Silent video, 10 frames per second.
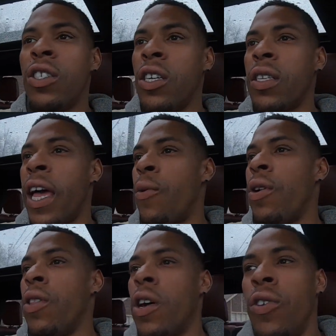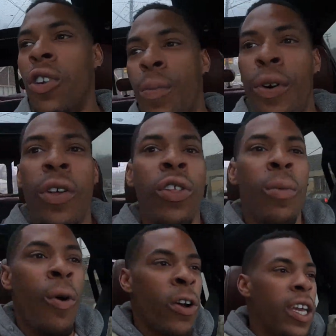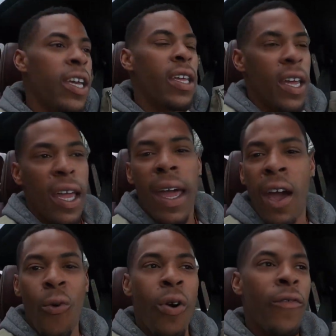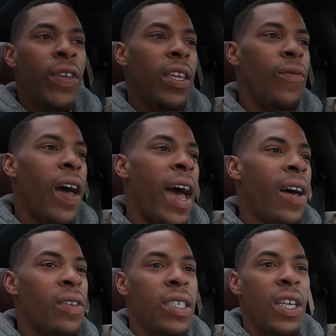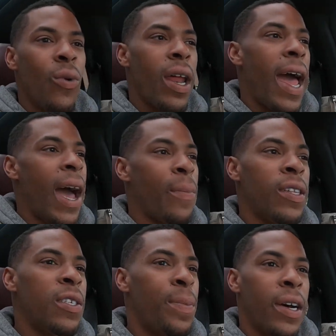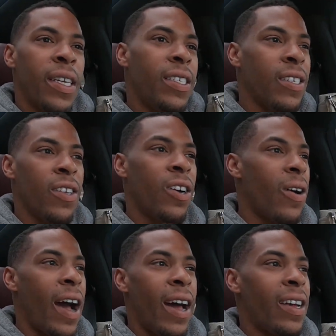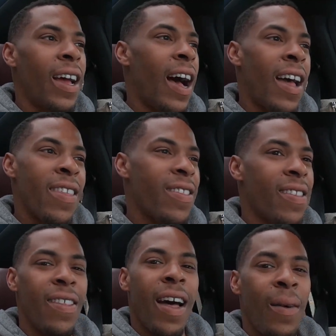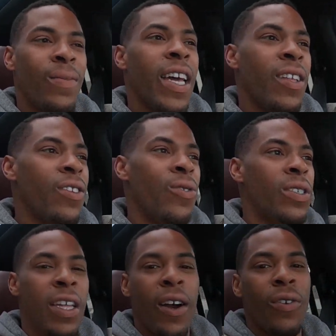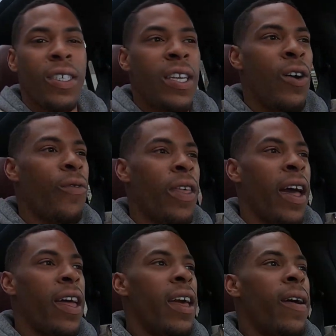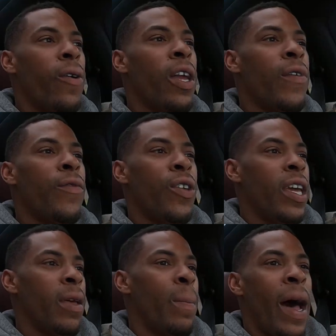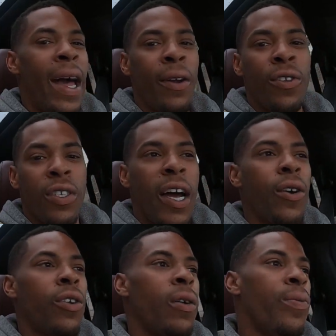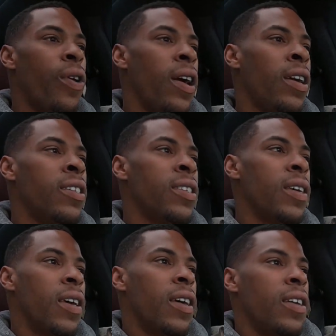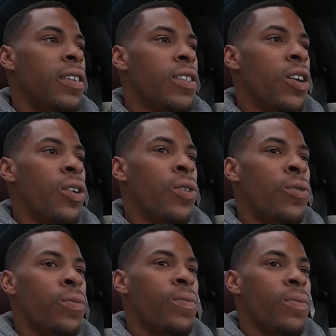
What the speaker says: she was like, well, you know, you can put it on the market at 155 and see what happens. But, you know, I'm telling you, it's not going to sell for that. Or even if you get a buyer, it's not going to appraise. So